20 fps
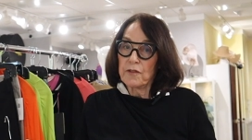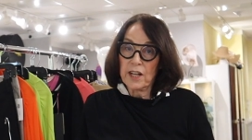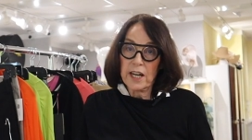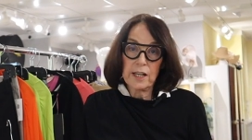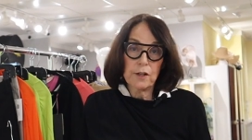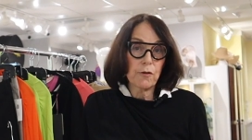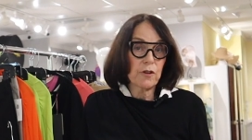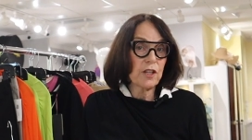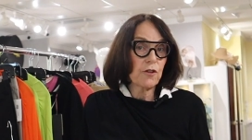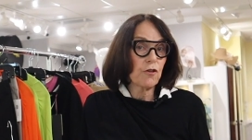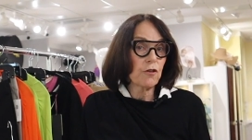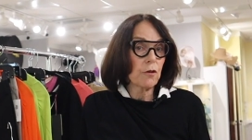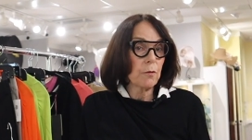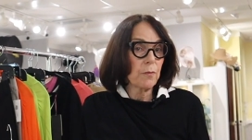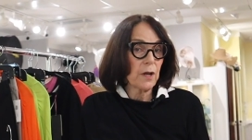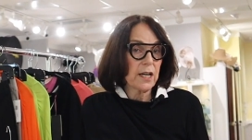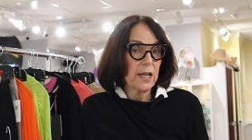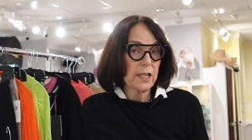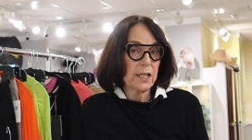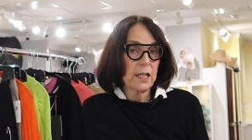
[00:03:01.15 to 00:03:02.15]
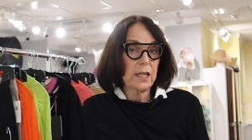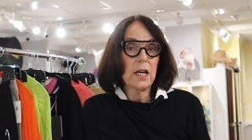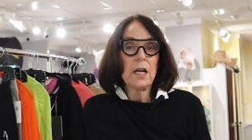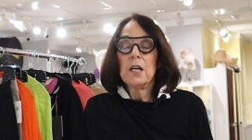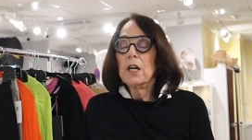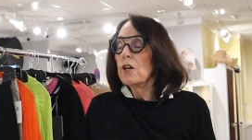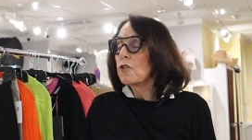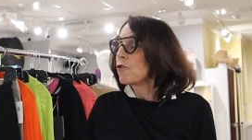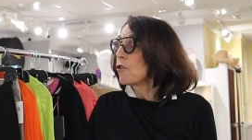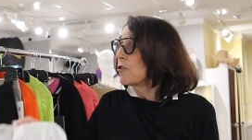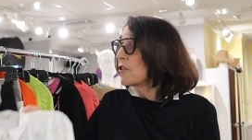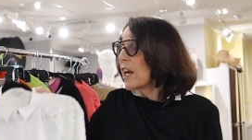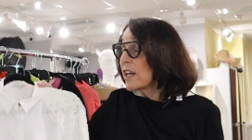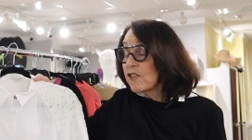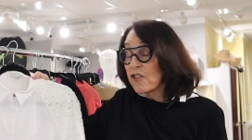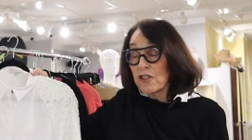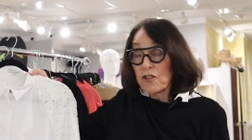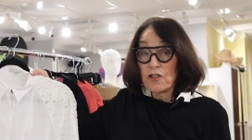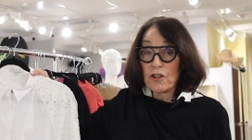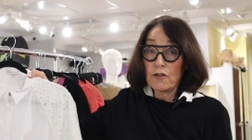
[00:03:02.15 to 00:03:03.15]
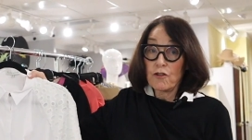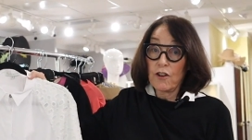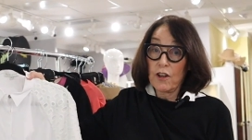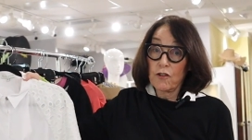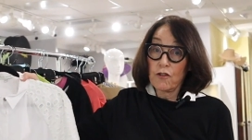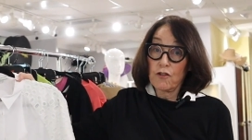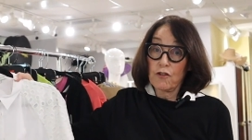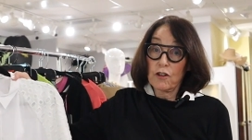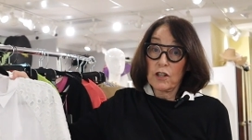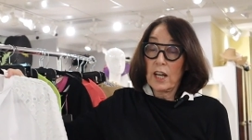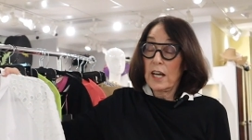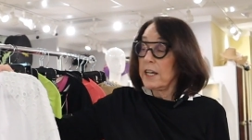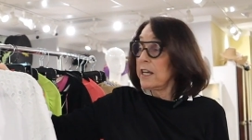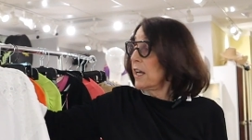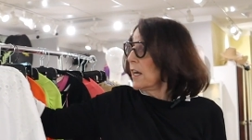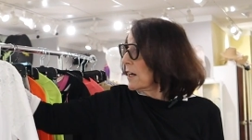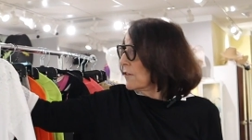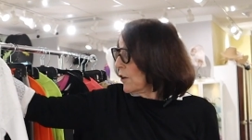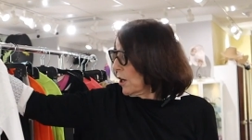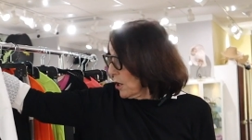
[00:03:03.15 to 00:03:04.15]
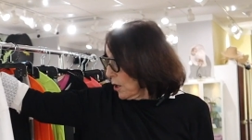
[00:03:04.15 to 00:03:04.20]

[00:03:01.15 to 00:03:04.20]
flattering to your body. So that's a suggestion I have.